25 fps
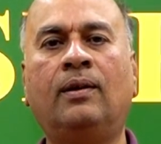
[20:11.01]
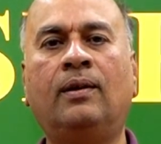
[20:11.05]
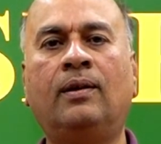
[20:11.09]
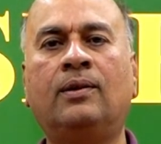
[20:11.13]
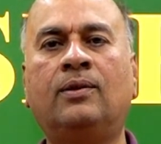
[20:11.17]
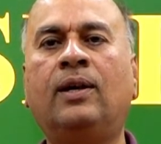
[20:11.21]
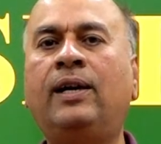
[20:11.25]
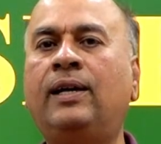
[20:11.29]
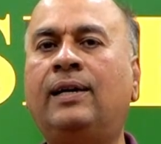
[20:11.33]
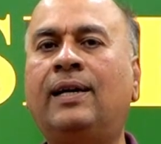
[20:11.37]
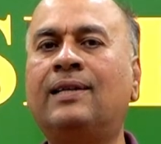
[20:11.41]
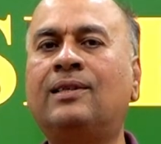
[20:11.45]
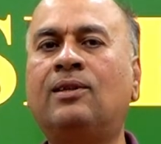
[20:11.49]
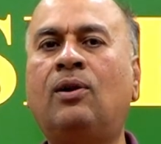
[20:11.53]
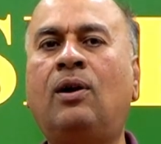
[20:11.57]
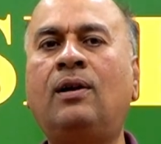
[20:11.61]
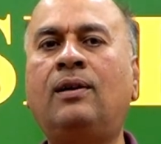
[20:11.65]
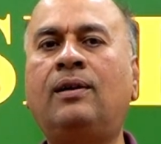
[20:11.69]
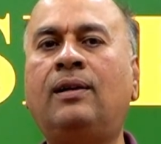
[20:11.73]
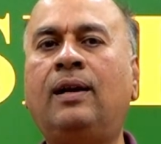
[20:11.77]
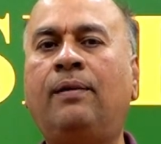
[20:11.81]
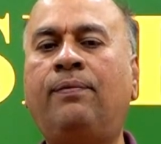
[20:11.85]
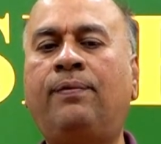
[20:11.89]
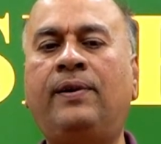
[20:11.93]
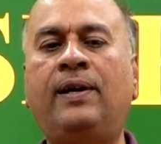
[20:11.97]
So it does
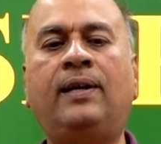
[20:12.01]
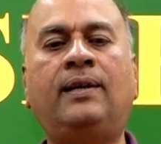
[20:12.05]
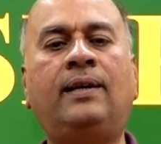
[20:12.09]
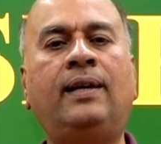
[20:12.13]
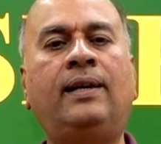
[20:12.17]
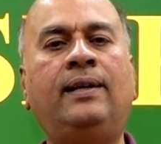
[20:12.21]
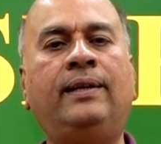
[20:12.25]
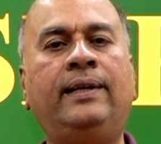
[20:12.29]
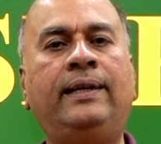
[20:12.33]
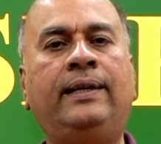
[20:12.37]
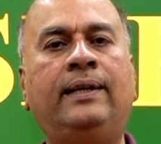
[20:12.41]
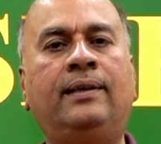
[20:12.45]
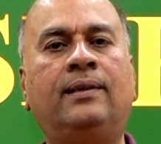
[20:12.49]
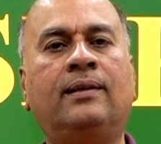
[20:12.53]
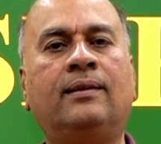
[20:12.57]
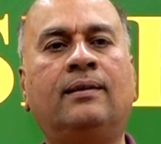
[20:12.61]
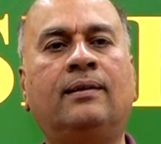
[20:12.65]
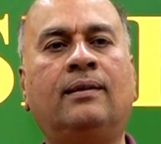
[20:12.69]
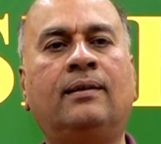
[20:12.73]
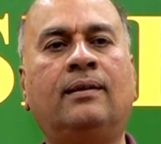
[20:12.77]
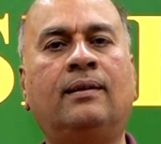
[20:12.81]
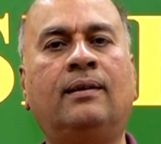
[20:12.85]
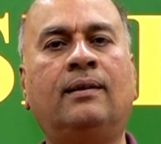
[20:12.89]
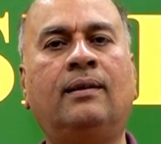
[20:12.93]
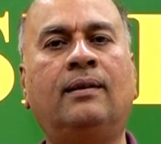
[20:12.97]
not definitely need
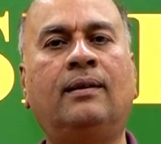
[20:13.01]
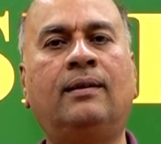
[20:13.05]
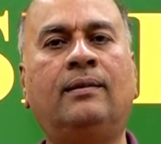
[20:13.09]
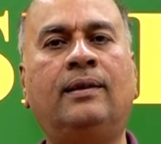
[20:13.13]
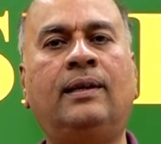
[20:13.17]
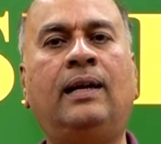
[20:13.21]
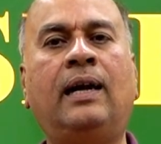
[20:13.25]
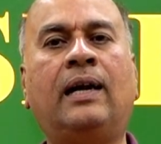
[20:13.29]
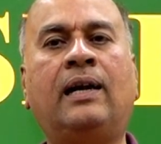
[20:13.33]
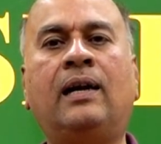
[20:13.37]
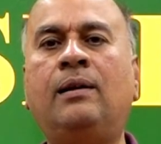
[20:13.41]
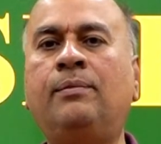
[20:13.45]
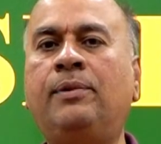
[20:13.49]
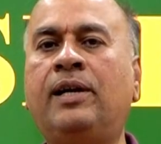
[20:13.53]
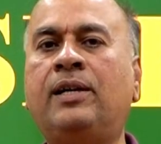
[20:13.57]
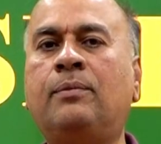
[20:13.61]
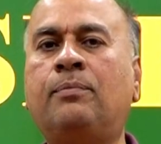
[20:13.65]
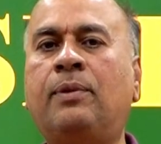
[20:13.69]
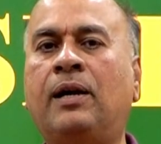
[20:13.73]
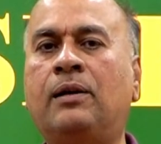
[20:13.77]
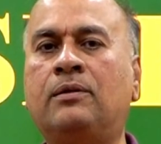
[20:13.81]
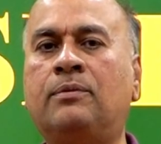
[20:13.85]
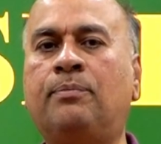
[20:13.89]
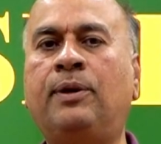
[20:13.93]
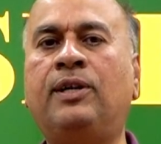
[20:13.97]
an academic
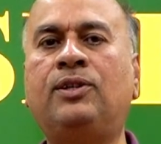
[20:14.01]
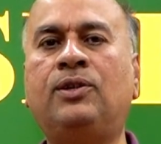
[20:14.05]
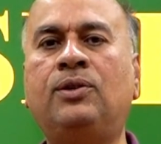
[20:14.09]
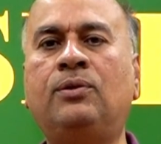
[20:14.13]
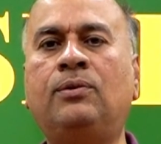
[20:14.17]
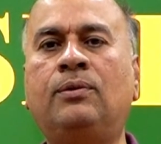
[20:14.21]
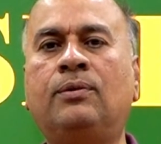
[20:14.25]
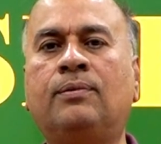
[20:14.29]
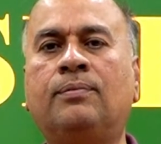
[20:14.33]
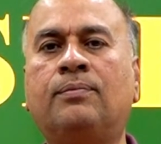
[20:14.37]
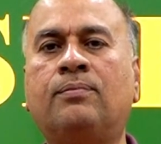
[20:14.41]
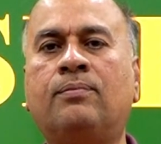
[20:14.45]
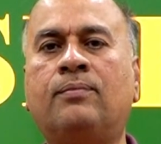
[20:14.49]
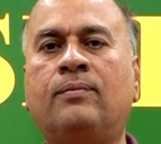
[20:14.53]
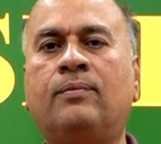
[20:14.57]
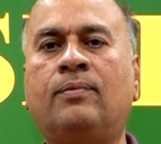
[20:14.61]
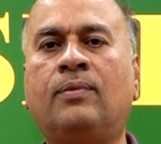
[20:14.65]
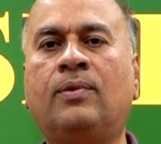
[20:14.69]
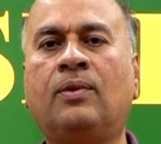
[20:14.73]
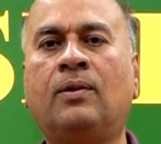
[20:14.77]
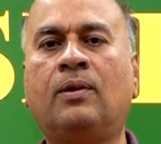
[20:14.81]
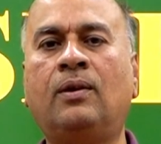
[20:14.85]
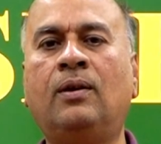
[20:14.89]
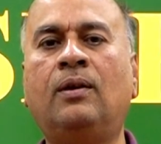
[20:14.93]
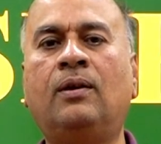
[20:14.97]
perspective,
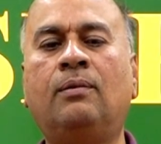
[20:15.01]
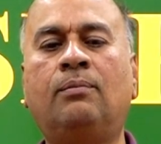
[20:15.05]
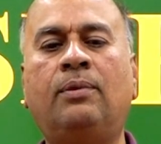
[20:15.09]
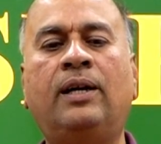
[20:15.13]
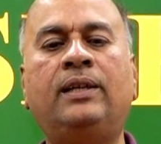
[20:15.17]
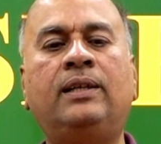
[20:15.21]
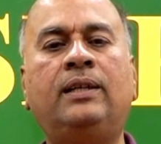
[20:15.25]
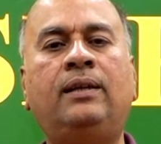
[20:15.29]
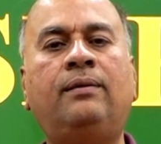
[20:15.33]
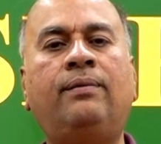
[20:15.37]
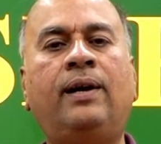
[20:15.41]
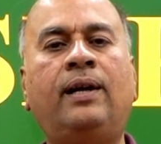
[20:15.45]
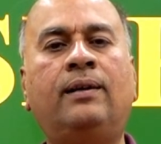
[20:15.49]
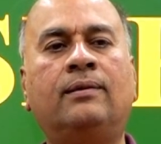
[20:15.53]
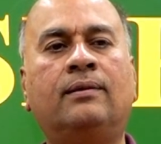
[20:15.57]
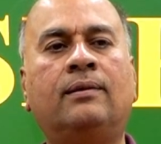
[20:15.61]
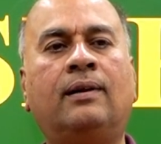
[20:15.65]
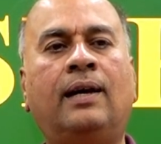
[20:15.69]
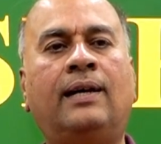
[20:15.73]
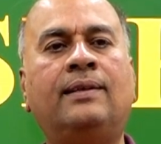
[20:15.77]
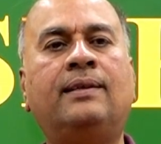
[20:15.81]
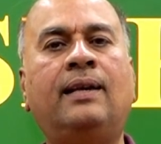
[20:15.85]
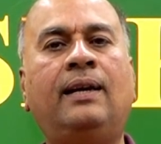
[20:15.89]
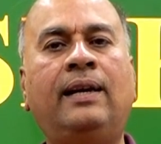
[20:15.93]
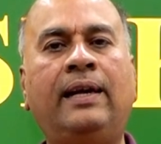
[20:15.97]
but even
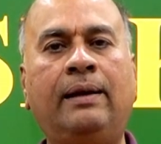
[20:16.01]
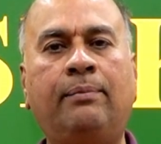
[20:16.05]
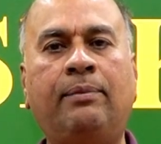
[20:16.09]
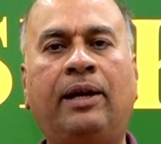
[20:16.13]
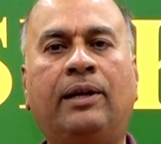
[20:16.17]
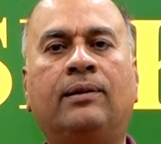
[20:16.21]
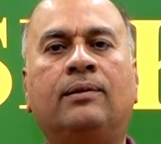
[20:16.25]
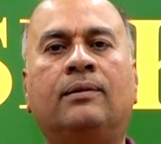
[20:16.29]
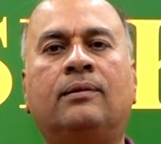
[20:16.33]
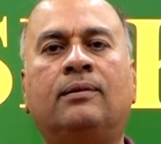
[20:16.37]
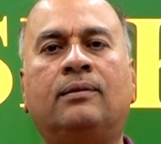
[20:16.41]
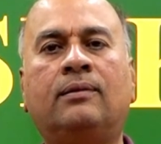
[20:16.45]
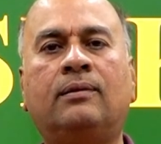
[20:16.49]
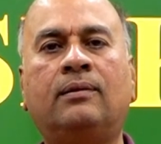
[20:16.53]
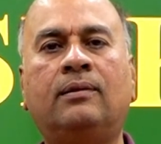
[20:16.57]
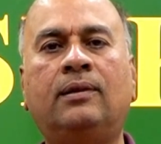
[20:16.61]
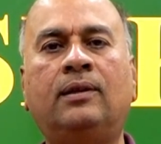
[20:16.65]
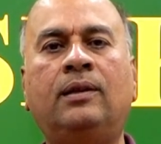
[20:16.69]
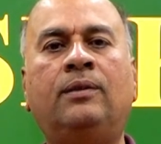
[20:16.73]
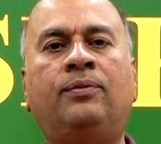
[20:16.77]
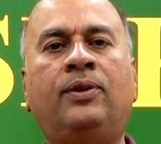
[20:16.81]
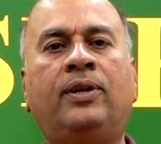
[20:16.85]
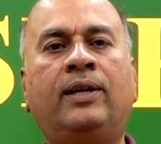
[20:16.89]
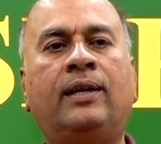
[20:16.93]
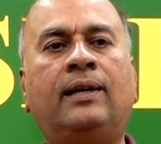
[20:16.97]
as a layman,
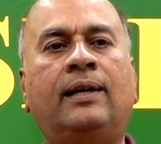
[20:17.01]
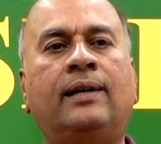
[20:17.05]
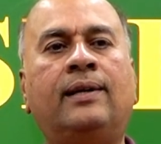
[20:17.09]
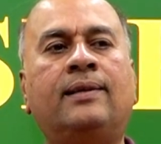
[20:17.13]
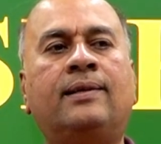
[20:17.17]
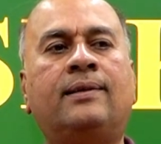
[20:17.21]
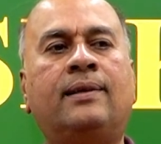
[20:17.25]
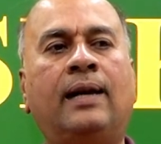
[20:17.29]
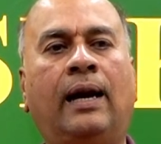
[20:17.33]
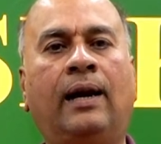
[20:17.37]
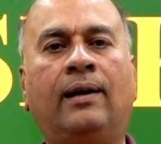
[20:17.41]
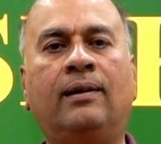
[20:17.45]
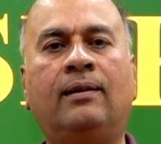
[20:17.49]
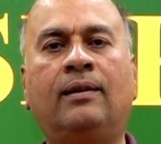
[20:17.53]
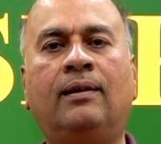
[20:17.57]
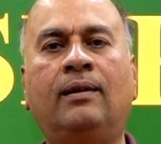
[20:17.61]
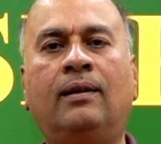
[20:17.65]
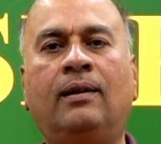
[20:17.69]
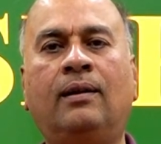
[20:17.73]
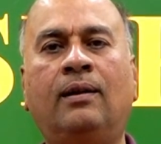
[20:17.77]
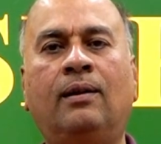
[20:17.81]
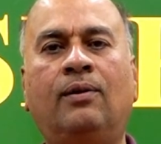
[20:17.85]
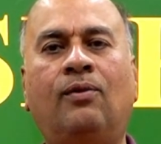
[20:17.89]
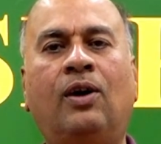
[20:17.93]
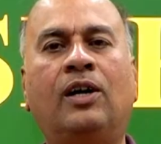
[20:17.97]
if you can understand
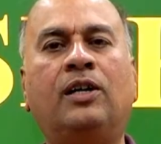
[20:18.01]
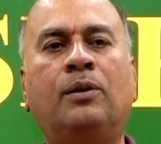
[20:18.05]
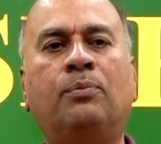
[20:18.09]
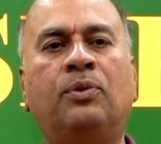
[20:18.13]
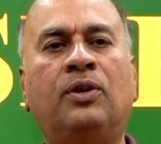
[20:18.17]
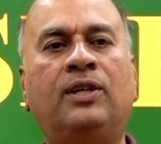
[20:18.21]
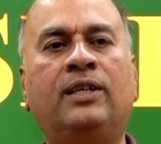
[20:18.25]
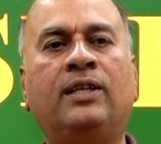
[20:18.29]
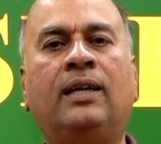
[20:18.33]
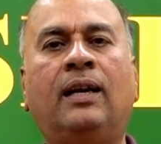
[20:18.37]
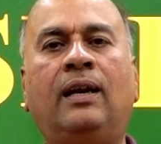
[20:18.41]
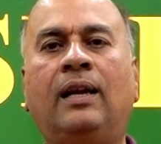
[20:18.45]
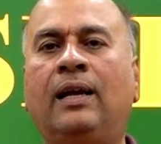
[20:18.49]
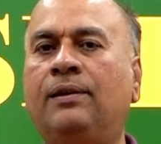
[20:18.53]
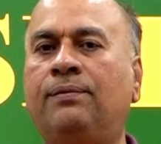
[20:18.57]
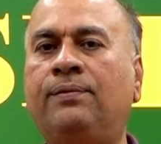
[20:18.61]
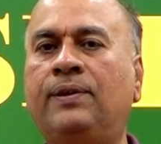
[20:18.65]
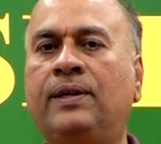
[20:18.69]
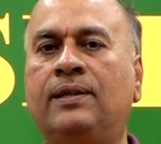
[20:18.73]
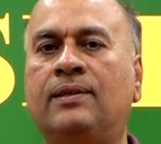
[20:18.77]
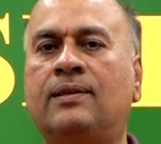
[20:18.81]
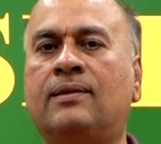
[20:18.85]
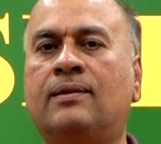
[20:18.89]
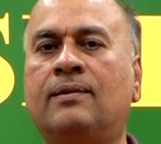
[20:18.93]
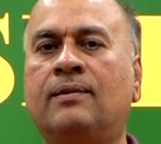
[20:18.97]
what a political life
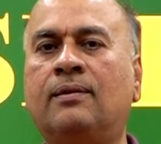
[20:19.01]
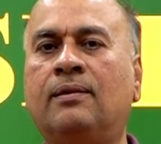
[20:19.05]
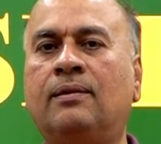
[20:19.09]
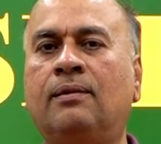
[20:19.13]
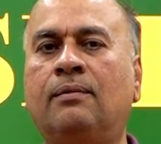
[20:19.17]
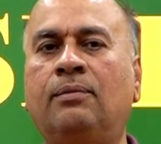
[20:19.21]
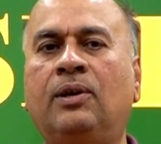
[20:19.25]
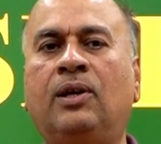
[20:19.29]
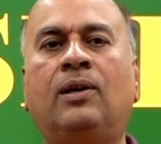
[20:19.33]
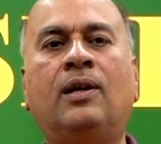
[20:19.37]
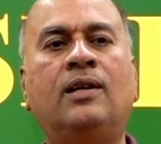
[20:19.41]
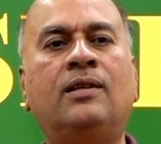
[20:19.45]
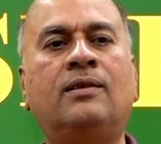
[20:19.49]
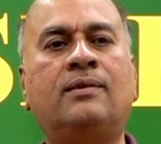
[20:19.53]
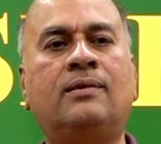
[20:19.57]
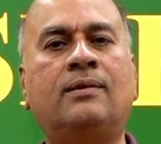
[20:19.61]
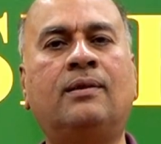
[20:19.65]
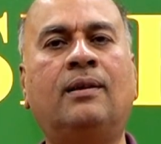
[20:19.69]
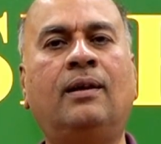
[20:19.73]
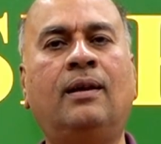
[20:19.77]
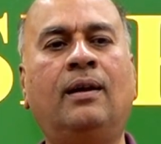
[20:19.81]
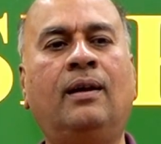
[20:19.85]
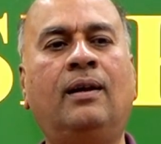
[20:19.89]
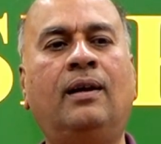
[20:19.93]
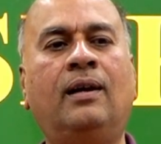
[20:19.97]
is. Because
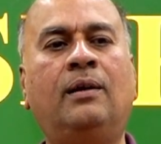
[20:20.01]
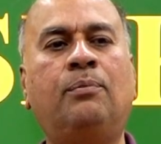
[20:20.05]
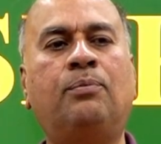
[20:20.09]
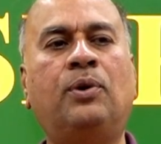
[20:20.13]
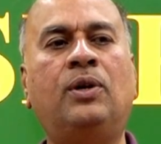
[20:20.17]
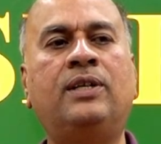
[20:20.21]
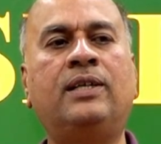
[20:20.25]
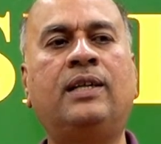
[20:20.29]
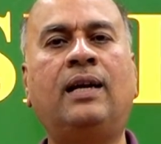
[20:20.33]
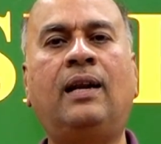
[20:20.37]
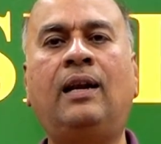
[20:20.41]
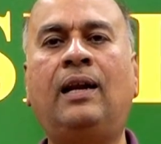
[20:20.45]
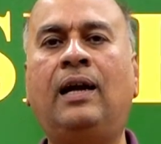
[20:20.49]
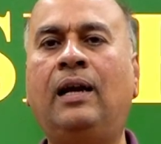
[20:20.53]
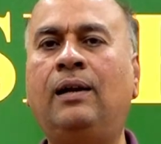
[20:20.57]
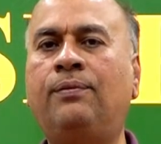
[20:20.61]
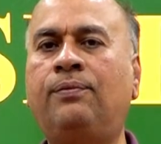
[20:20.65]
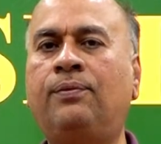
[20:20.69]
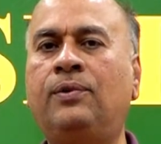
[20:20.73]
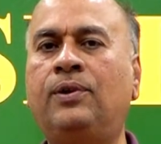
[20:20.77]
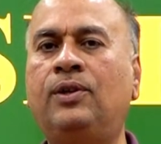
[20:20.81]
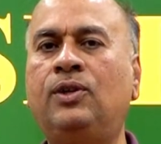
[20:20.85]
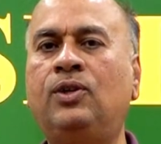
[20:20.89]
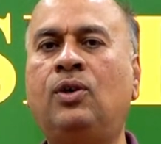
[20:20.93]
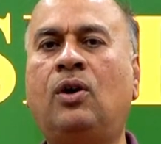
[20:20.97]
in political life,
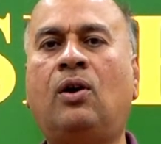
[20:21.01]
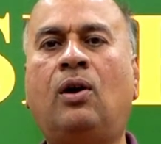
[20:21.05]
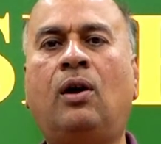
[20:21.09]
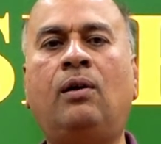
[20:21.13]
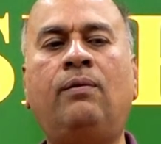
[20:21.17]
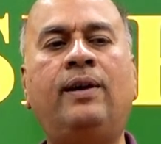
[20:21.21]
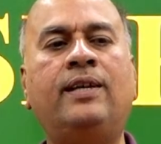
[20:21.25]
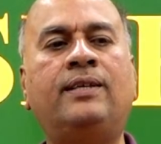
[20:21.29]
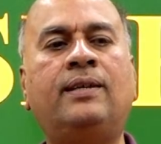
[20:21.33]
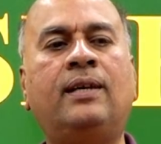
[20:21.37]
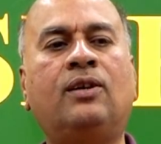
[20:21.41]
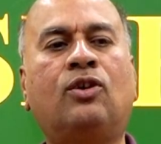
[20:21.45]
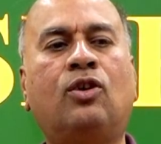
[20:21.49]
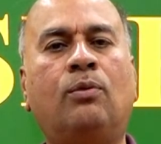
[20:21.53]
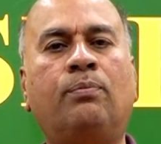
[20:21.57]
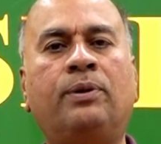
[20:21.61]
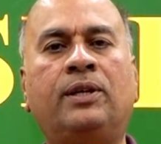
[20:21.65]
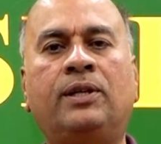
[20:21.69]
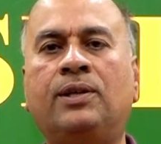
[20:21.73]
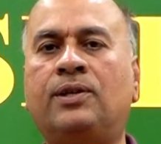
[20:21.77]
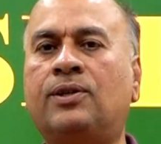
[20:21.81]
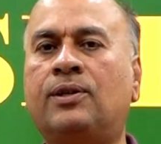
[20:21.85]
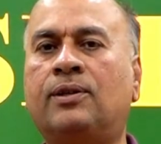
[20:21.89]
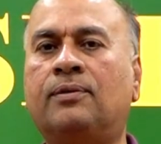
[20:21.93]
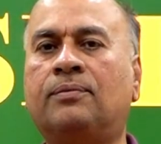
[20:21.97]
you are always in
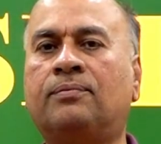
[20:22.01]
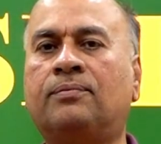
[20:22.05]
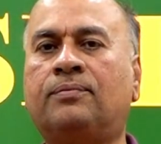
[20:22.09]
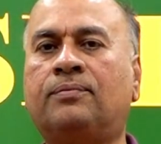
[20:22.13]
competition.